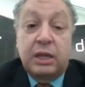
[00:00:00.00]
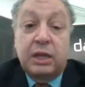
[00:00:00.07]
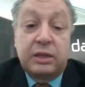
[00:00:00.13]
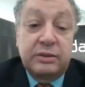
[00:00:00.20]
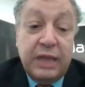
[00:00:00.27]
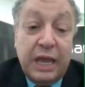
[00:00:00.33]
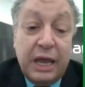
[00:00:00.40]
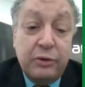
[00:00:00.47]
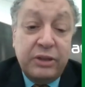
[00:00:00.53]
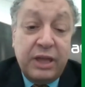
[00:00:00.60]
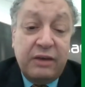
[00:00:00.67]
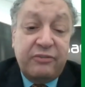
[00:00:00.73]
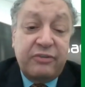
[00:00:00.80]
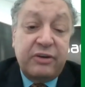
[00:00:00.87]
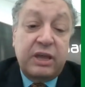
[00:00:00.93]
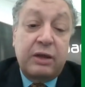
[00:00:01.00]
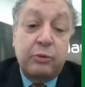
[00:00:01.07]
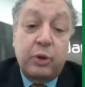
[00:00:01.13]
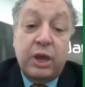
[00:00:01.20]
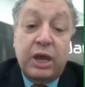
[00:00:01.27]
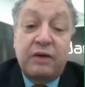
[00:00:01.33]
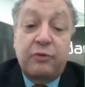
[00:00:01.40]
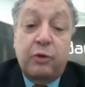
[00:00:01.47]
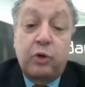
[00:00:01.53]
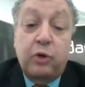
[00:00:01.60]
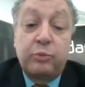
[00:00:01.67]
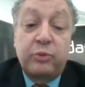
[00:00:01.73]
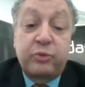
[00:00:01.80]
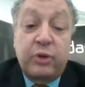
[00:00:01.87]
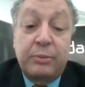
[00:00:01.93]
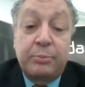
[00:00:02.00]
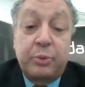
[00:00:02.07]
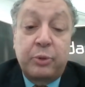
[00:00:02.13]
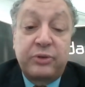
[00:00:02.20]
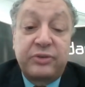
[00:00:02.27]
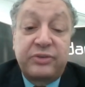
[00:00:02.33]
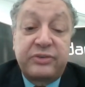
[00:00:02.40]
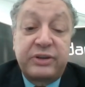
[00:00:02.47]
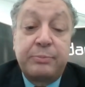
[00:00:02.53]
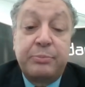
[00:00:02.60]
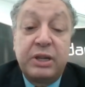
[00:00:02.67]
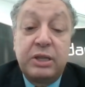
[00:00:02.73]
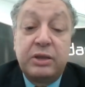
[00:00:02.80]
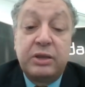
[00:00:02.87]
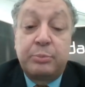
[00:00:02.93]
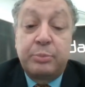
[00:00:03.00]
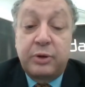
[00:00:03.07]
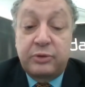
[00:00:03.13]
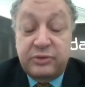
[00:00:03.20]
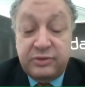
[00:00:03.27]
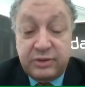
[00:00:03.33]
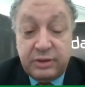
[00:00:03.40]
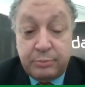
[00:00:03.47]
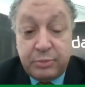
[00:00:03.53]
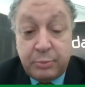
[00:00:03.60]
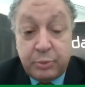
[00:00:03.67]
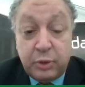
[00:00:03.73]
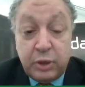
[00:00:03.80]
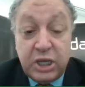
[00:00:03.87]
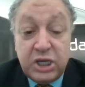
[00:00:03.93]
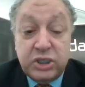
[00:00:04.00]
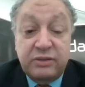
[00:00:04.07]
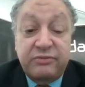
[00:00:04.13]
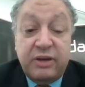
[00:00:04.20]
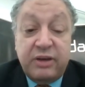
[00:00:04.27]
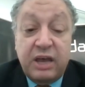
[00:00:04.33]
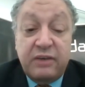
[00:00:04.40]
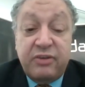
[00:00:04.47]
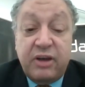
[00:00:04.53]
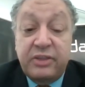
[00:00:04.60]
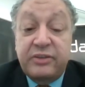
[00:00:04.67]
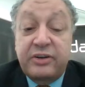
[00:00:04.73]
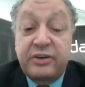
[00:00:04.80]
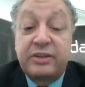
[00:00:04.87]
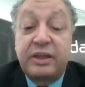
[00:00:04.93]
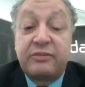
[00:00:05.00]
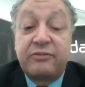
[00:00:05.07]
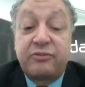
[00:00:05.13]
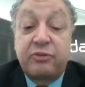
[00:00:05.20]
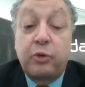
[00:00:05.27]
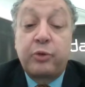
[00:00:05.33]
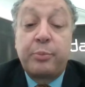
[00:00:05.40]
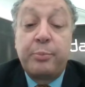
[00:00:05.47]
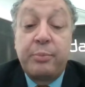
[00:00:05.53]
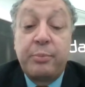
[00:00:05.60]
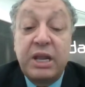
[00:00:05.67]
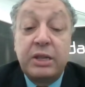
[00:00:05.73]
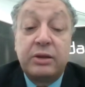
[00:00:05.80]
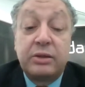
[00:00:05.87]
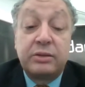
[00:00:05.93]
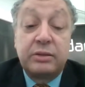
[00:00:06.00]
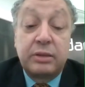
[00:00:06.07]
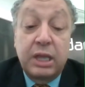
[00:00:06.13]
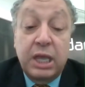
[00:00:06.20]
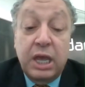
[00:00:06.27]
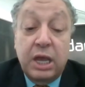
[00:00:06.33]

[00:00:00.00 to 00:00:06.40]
Now in Africa, we have almost 1.3 billion persons in population, 504 million